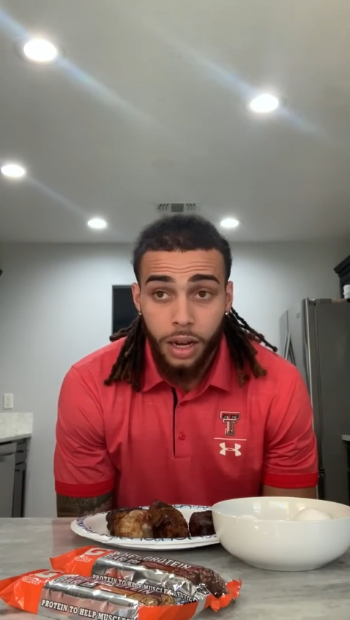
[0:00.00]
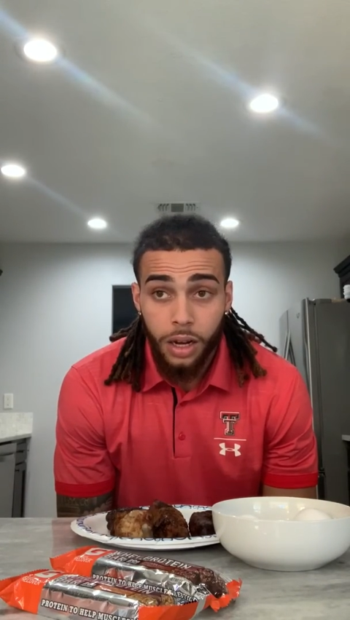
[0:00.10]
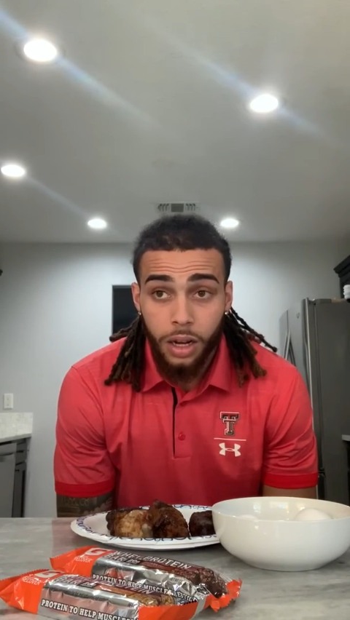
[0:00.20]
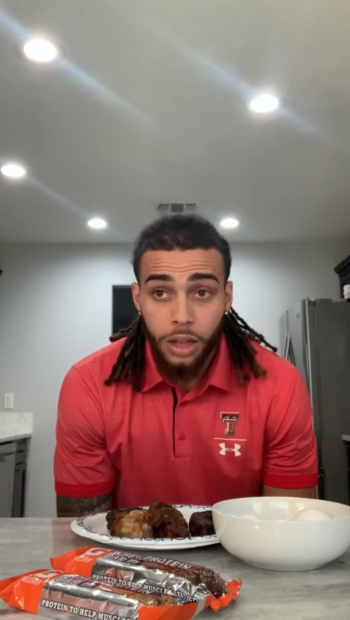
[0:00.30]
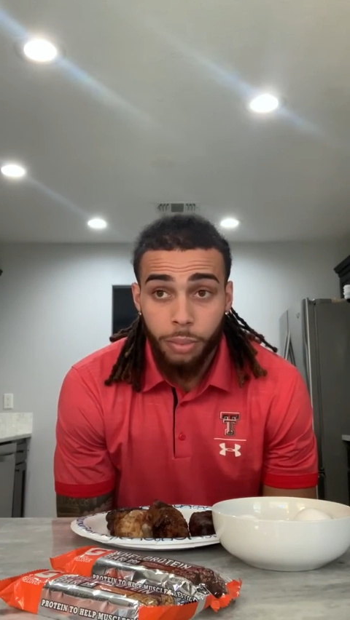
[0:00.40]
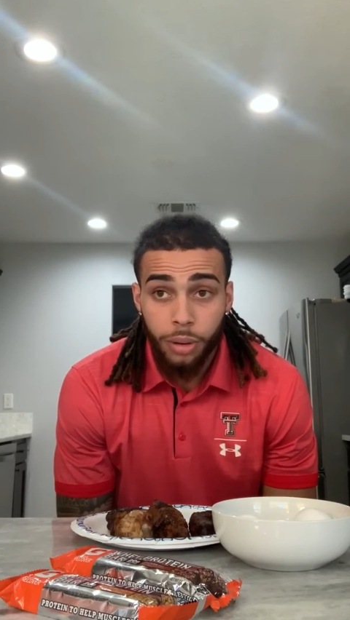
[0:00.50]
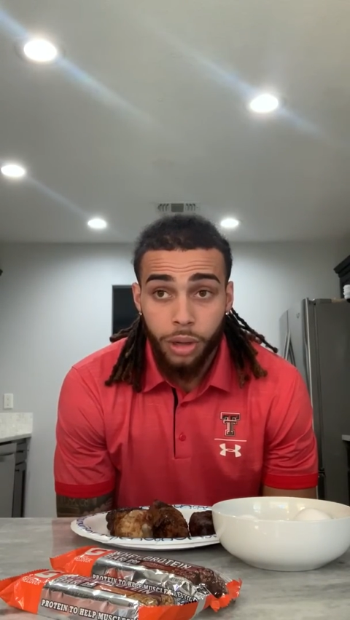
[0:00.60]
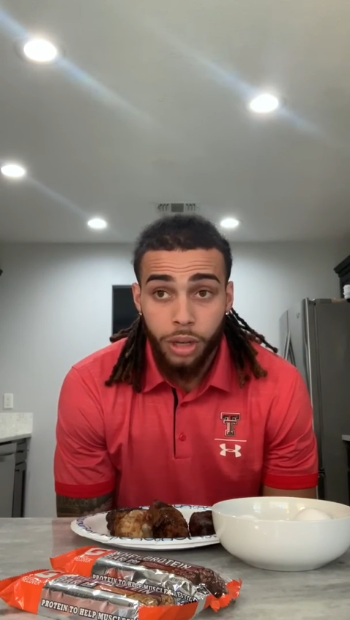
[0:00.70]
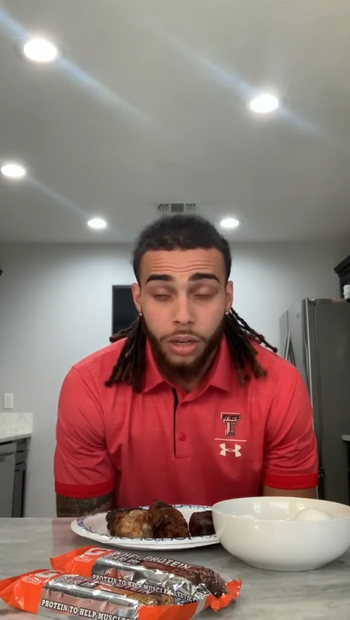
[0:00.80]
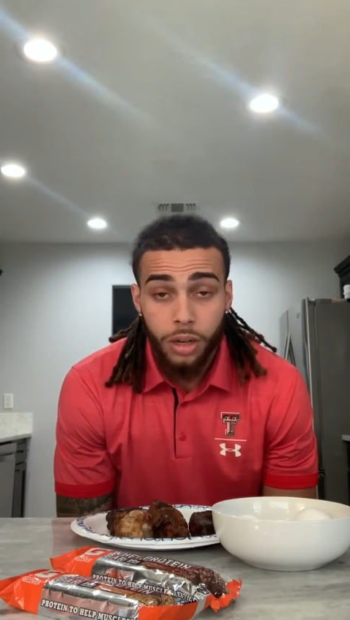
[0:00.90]
Uh, they
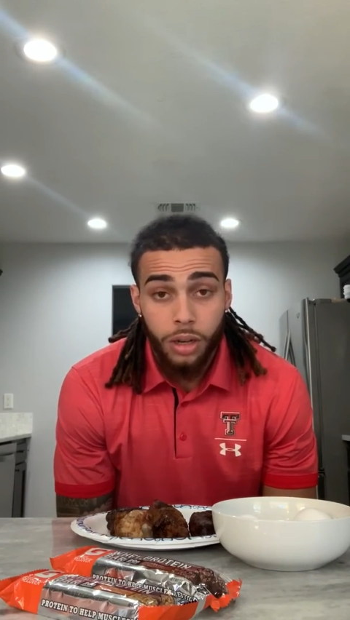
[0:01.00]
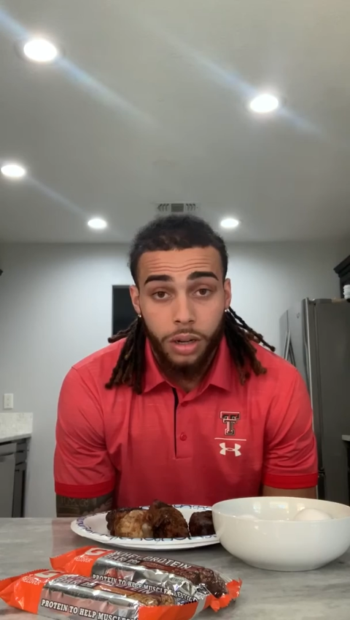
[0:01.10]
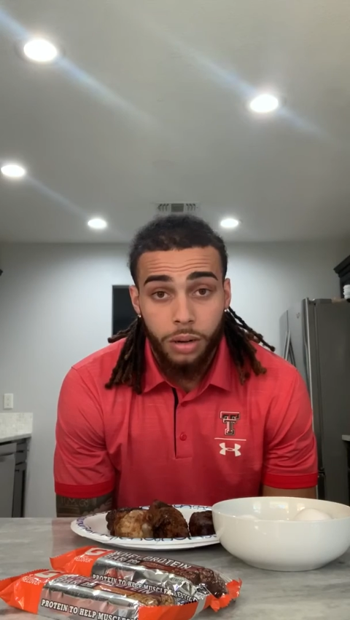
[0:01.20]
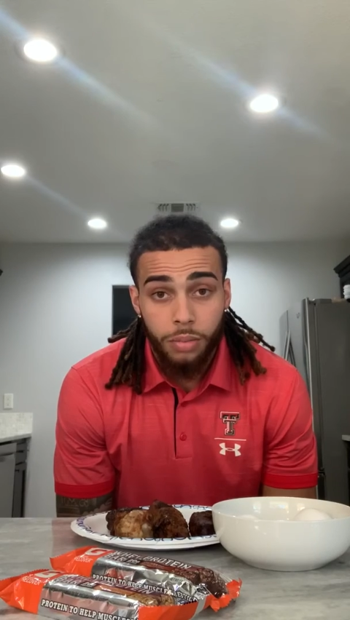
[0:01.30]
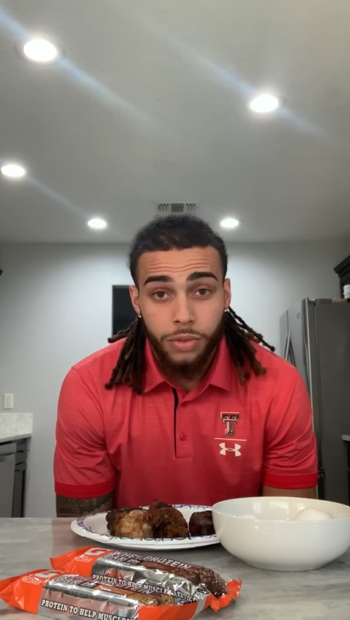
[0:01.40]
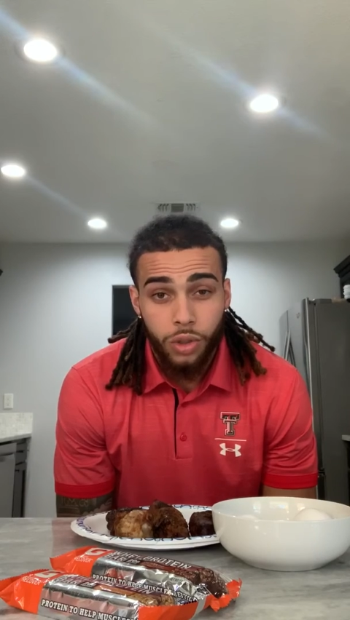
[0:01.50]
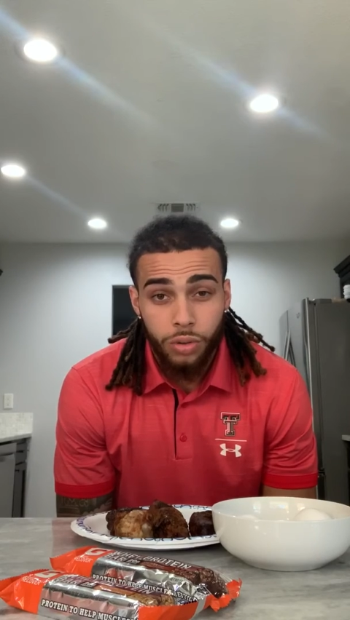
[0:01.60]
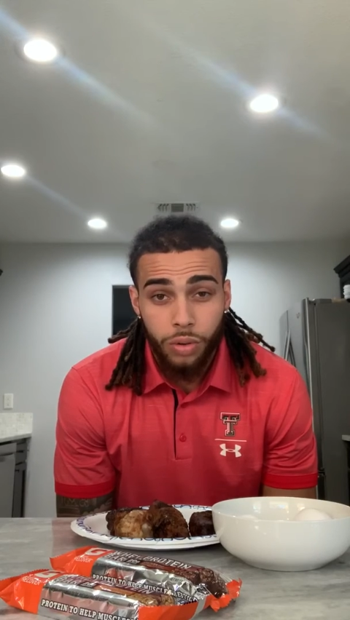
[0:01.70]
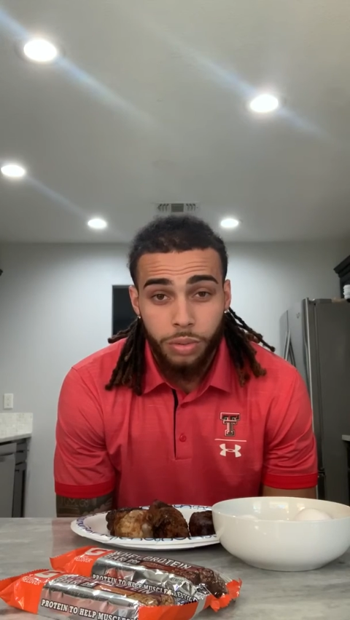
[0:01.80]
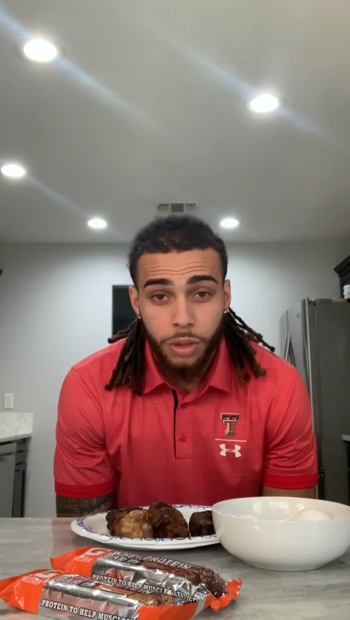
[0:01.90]
put um,
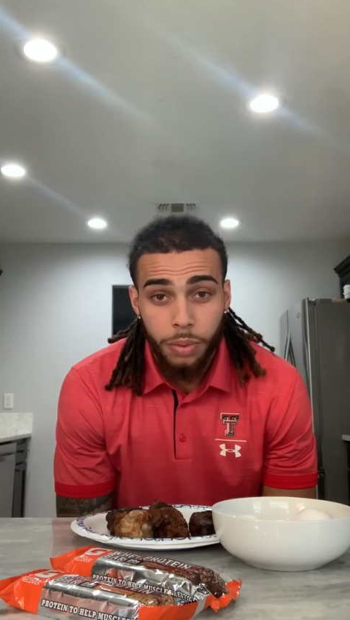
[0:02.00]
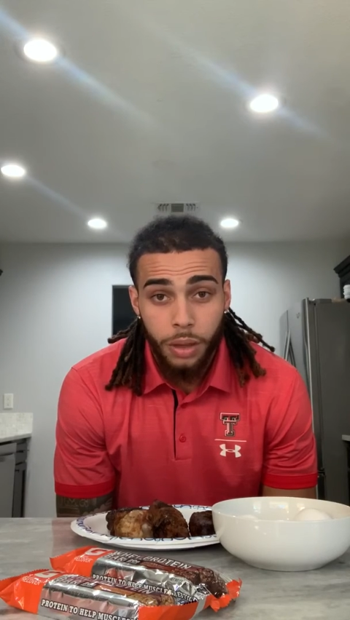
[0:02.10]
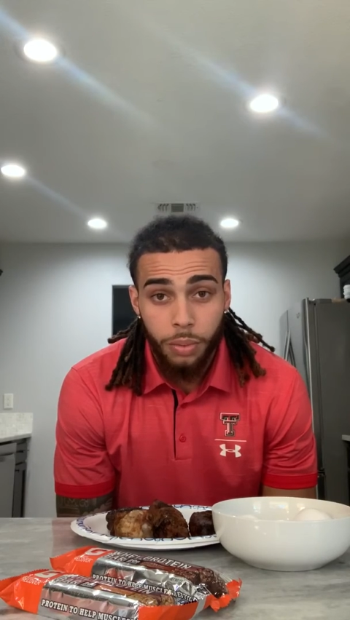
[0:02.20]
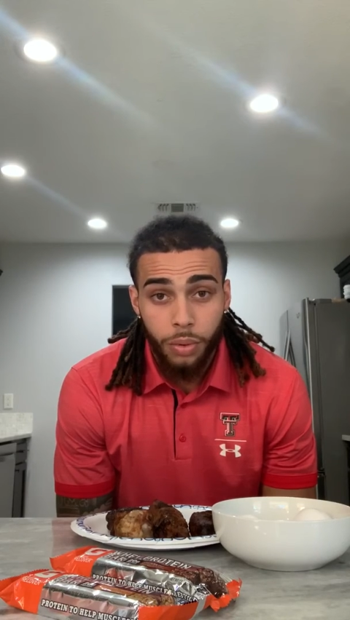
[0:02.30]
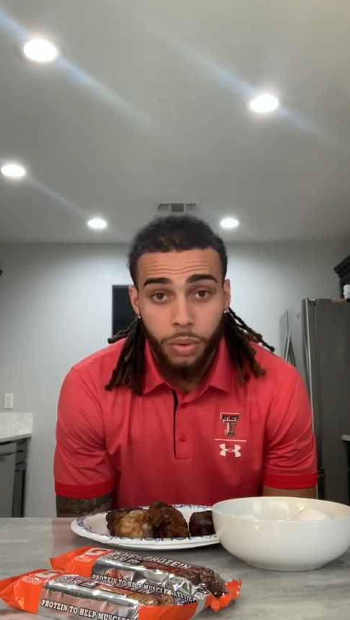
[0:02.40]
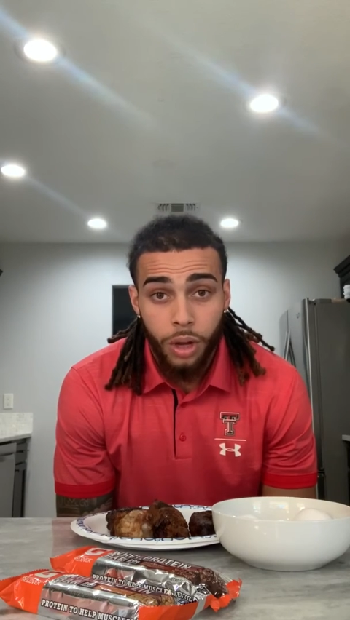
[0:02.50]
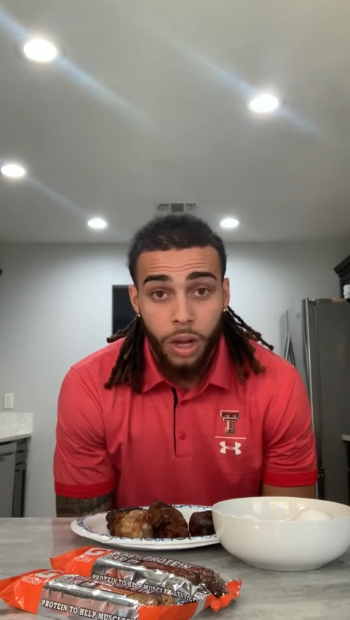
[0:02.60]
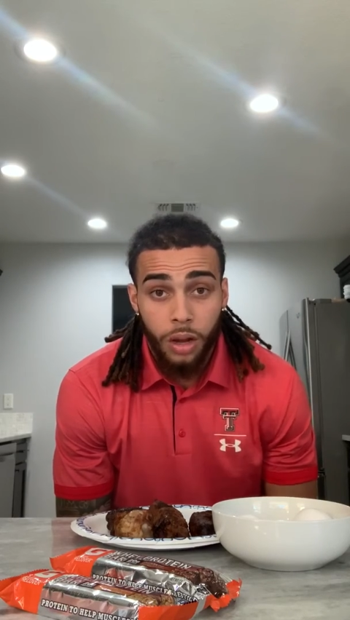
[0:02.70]
two groups of people,